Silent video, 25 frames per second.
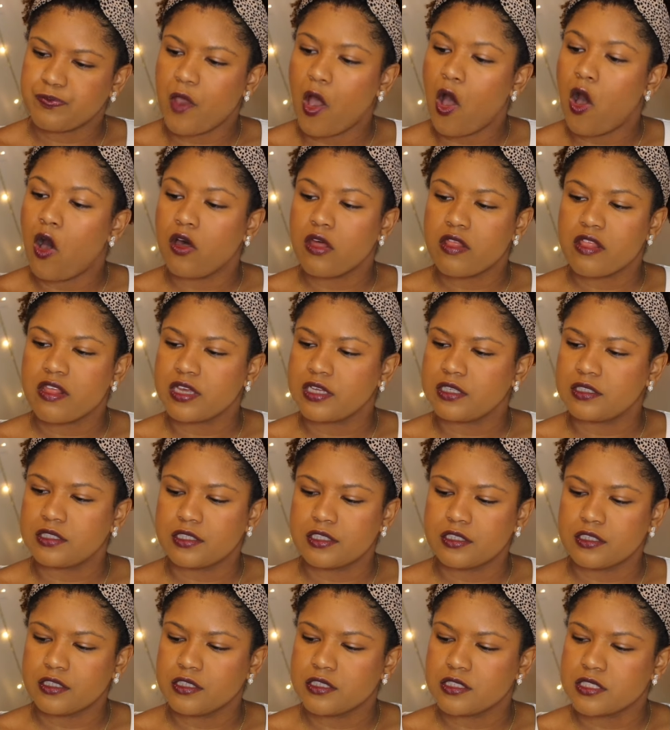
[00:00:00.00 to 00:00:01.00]
All that
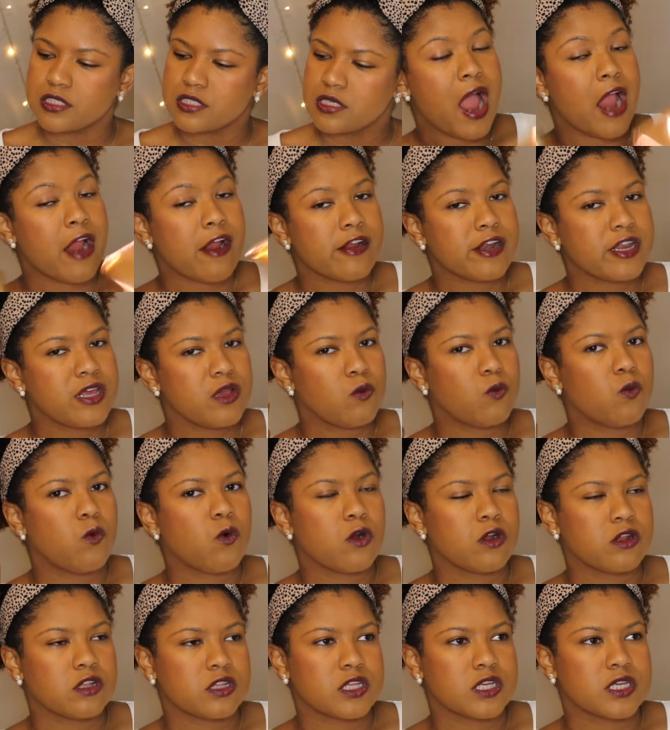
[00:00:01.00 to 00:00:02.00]
glitters. I already
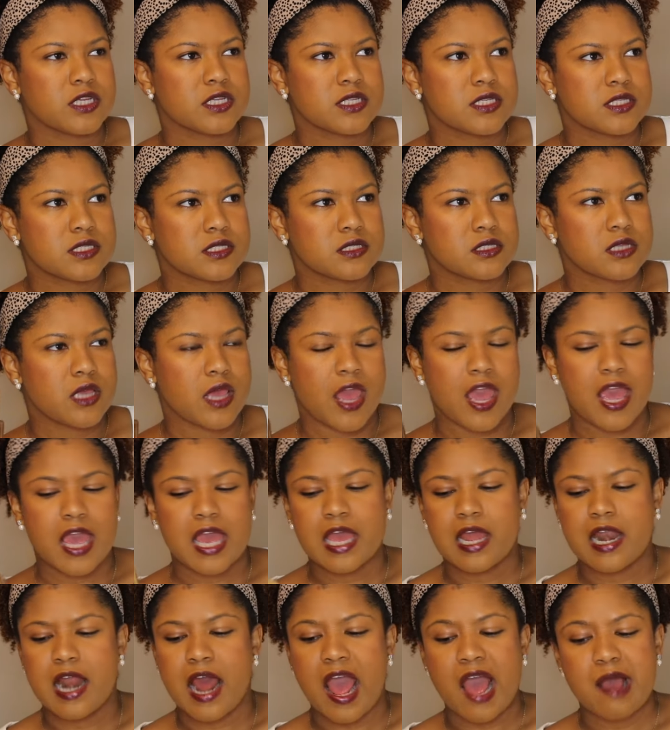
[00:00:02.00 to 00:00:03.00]
wore this
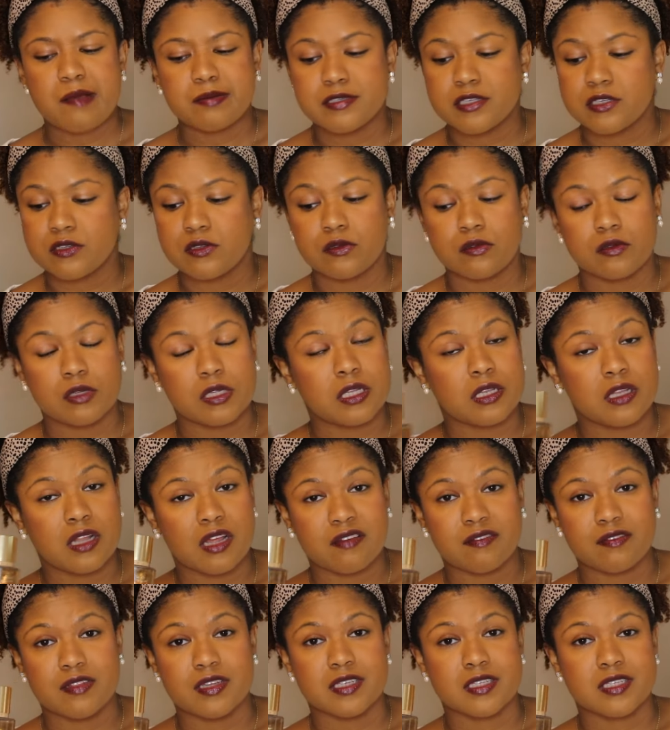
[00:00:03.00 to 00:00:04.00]
and I absolutely
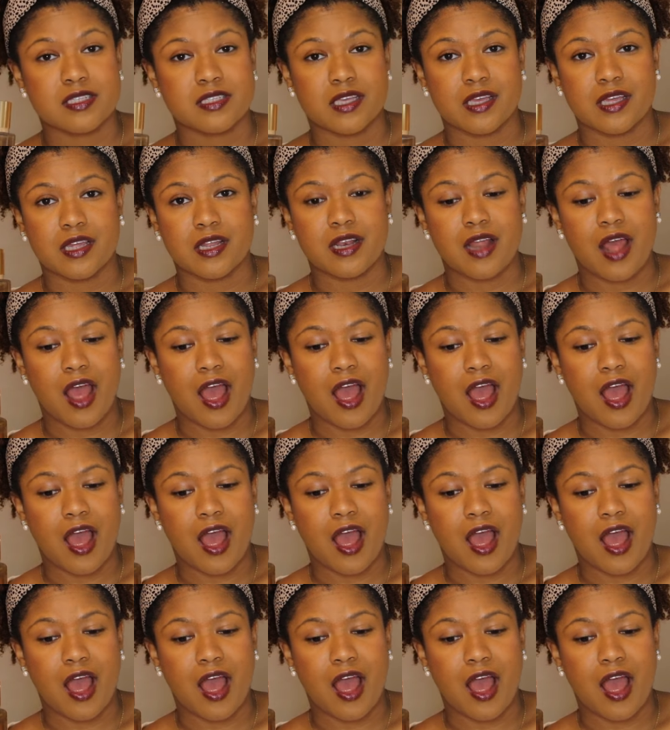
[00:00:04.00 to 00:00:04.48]
love this scent.